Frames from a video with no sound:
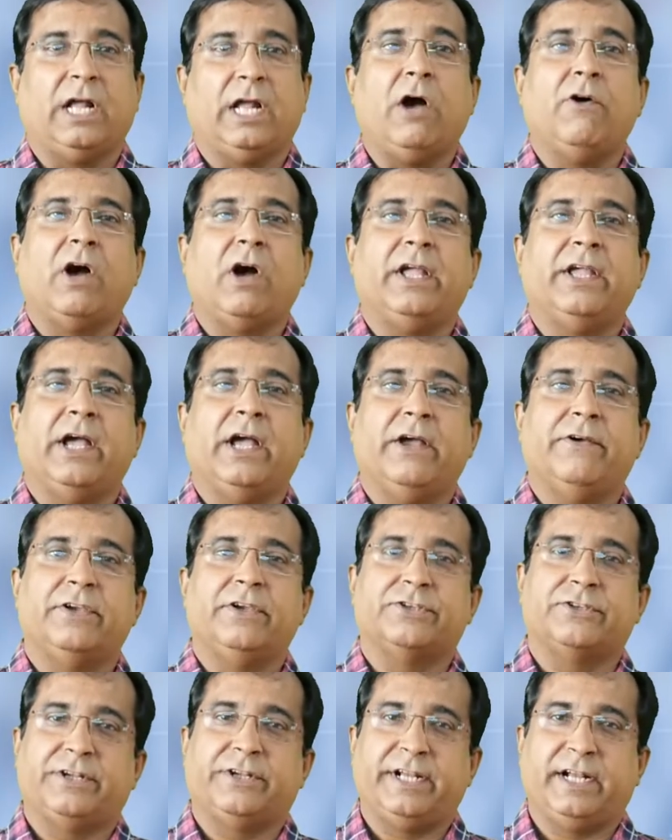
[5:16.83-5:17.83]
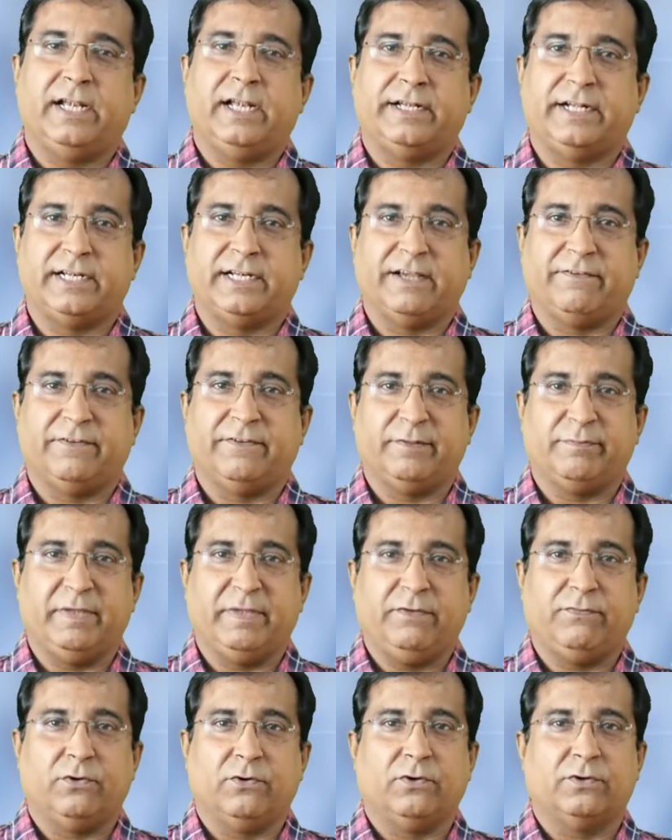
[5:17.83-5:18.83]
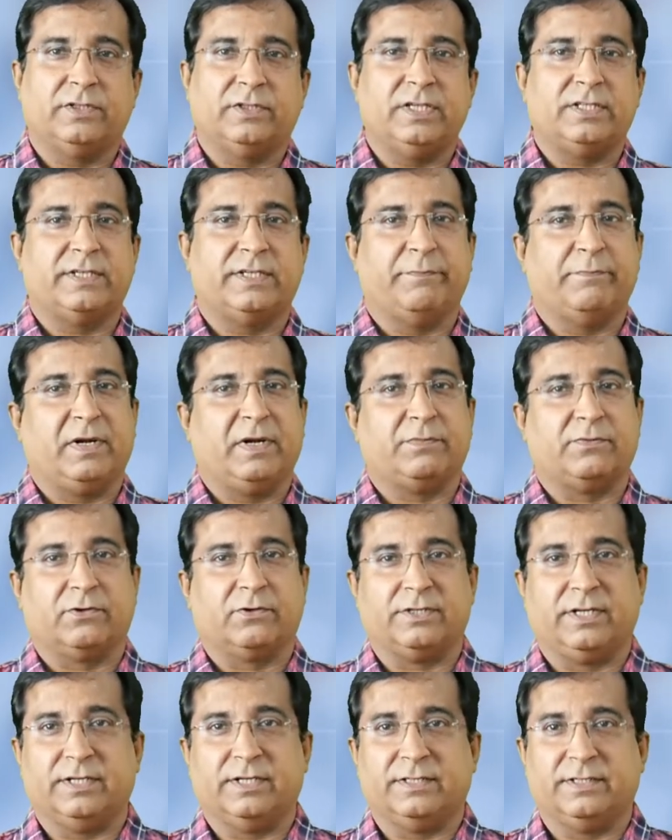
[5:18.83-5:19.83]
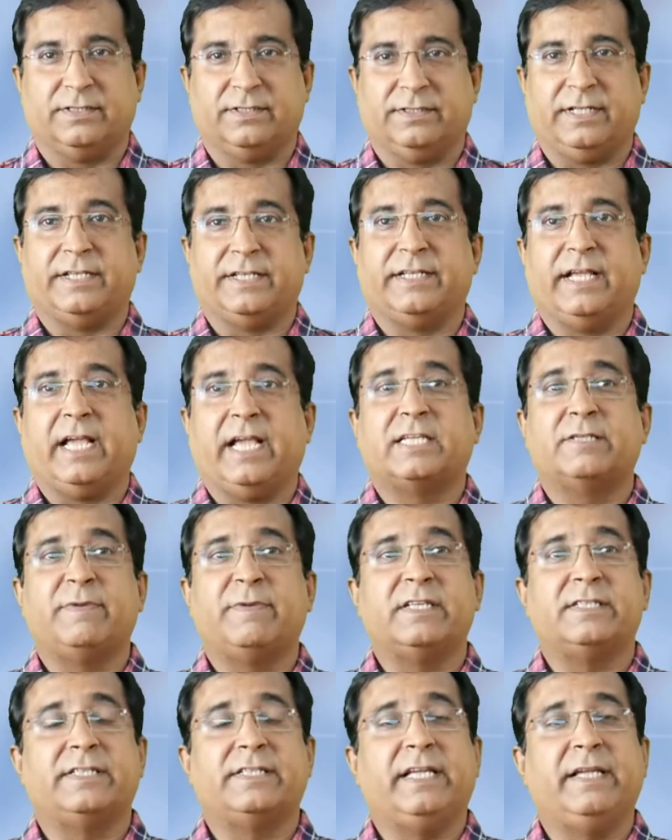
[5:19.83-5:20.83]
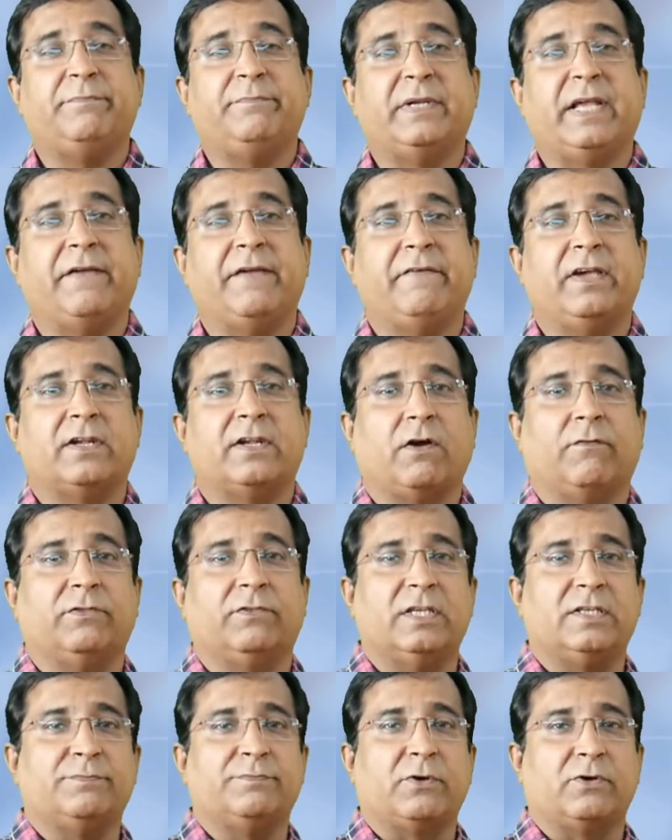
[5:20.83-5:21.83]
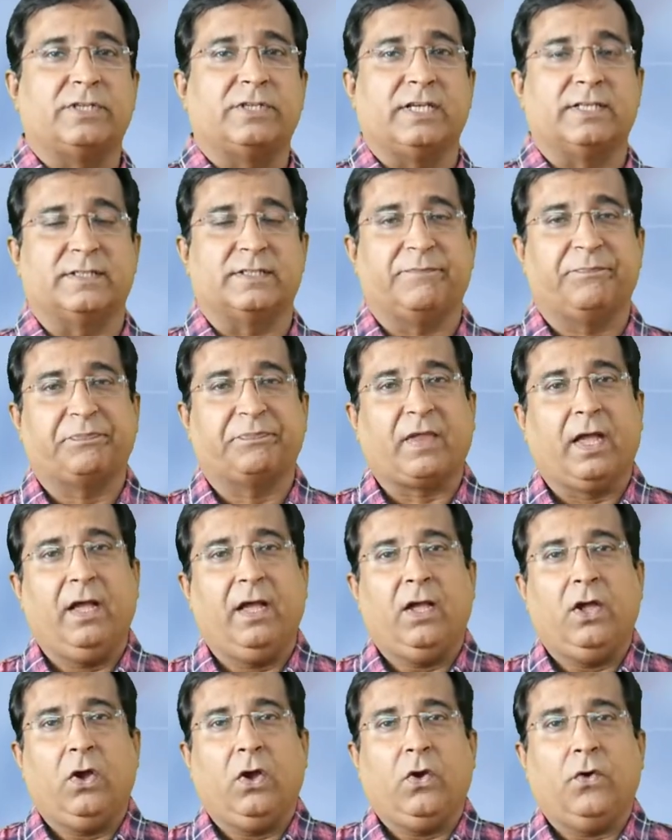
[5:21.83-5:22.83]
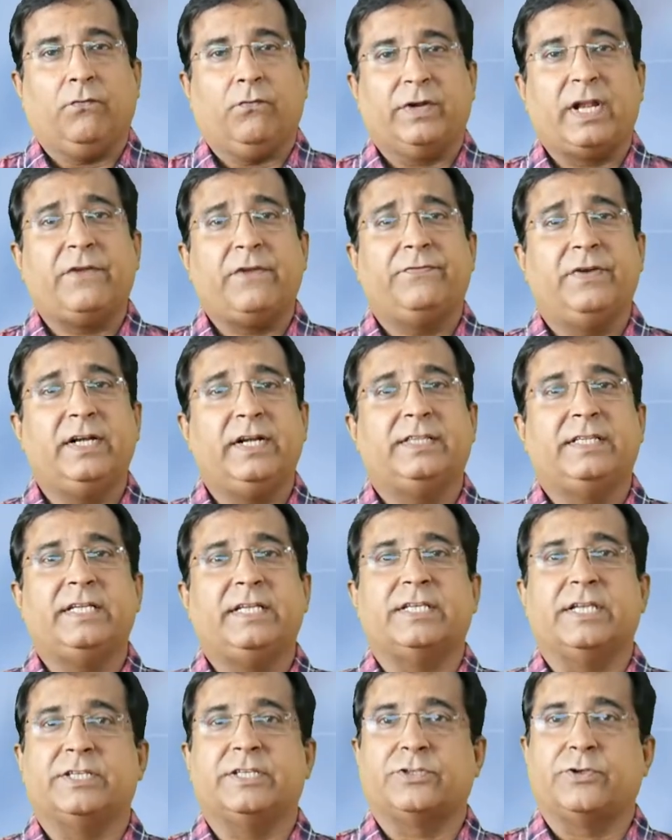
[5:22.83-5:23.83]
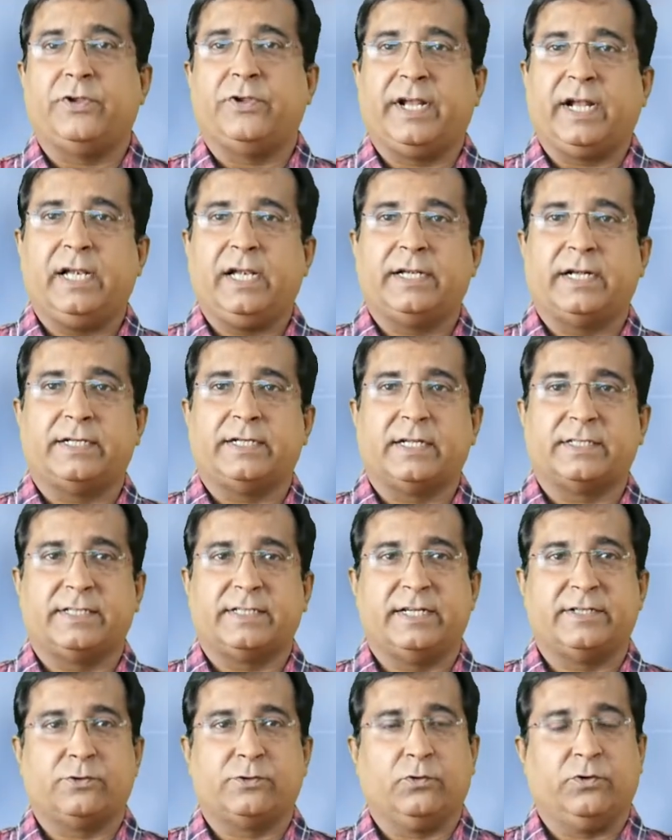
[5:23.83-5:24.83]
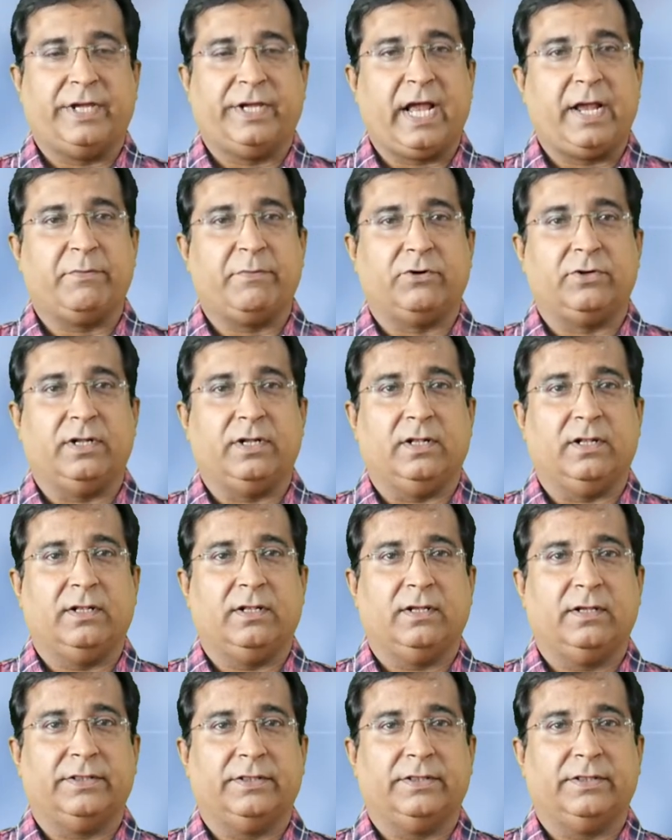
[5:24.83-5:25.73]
Now, I have historical data with me for this simple process. That exhibits the behavior of this process. When I feed this historical data set to AI model,